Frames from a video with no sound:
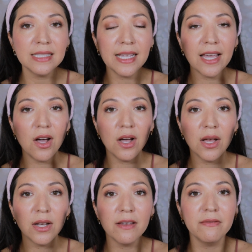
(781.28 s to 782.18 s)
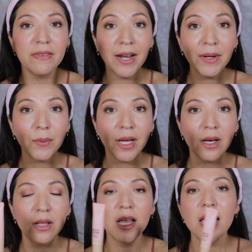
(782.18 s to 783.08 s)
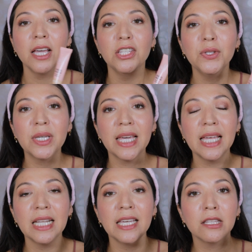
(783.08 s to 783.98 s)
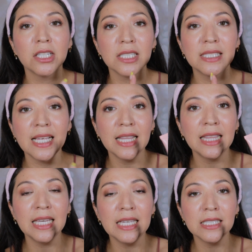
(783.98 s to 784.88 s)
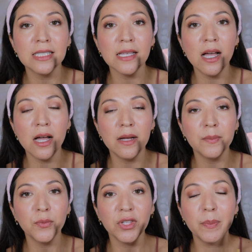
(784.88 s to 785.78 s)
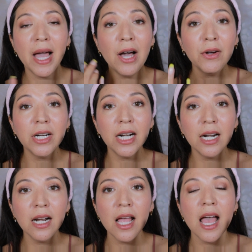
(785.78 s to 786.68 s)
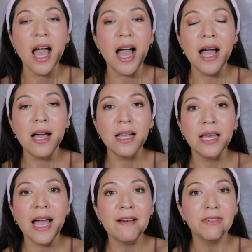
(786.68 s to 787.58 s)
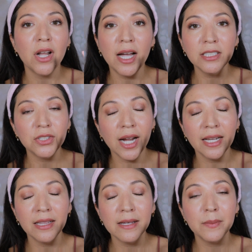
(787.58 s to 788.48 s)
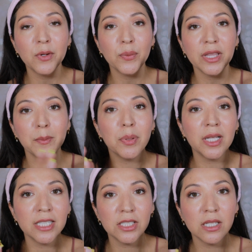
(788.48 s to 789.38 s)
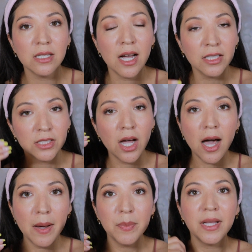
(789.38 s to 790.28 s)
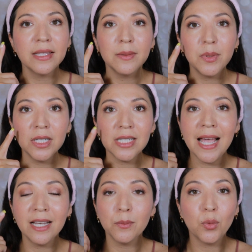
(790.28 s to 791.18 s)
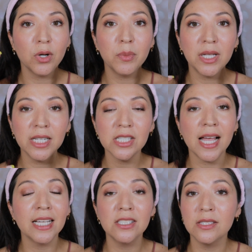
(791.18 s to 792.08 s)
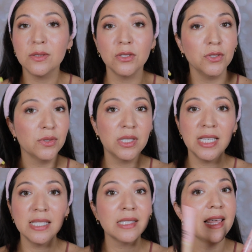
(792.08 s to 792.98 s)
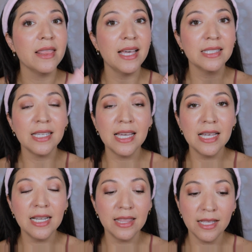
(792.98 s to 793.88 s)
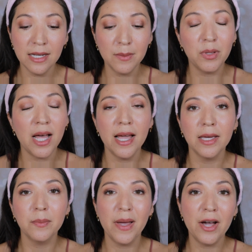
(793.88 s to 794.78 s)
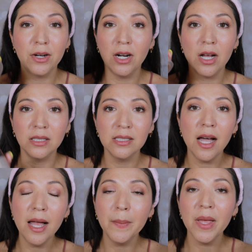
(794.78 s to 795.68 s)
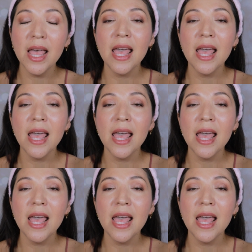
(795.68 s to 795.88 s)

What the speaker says: stay on very well. You can either set these with powder. I have not tried them with blush on top, like the blush, adding more blush. I just use this and that's it, and then apply powder on top,